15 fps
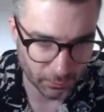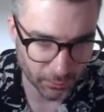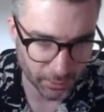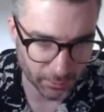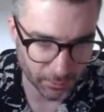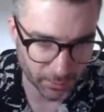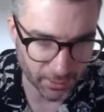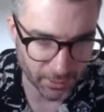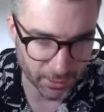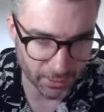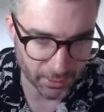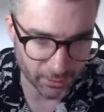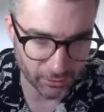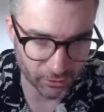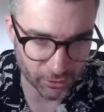Here's my
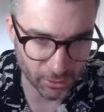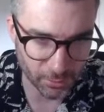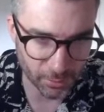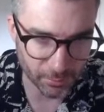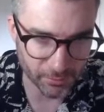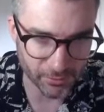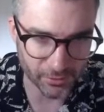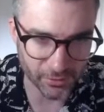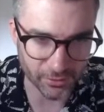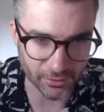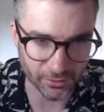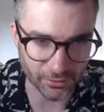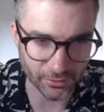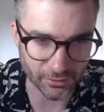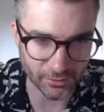super
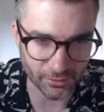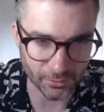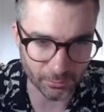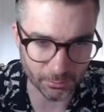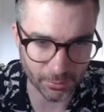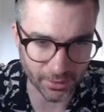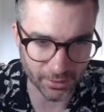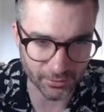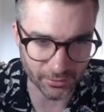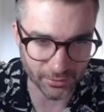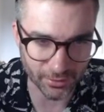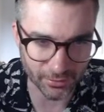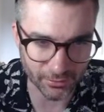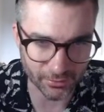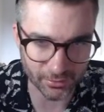precision blender
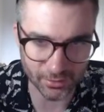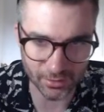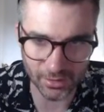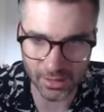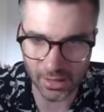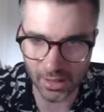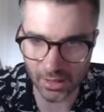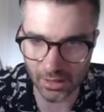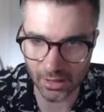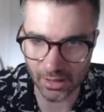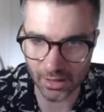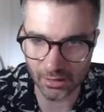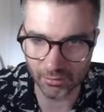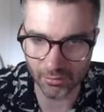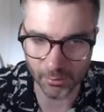skills.
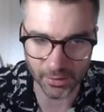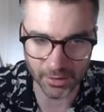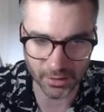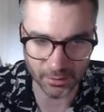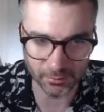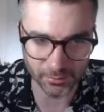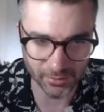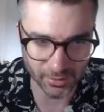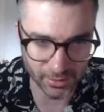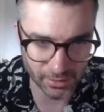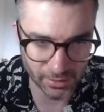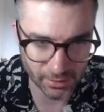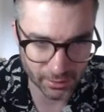Never making a mistake.